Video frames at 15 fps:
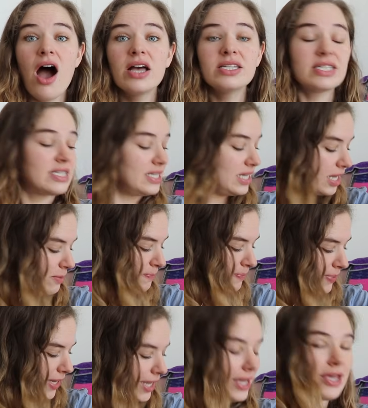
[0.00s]
Sneak
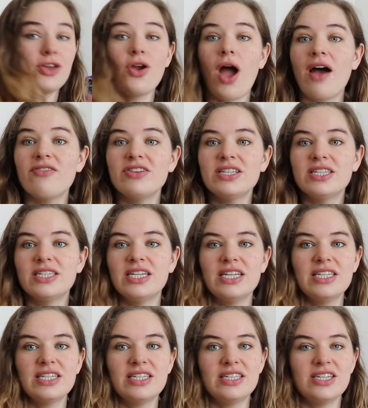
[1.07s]
peek, you haven't
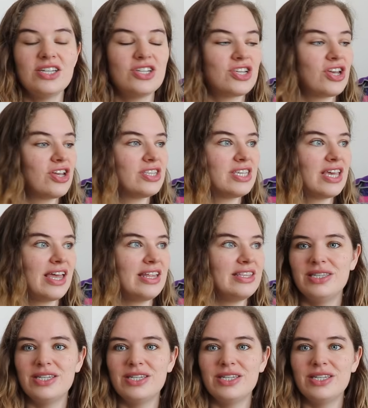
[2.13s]
seen this t-shirt yet.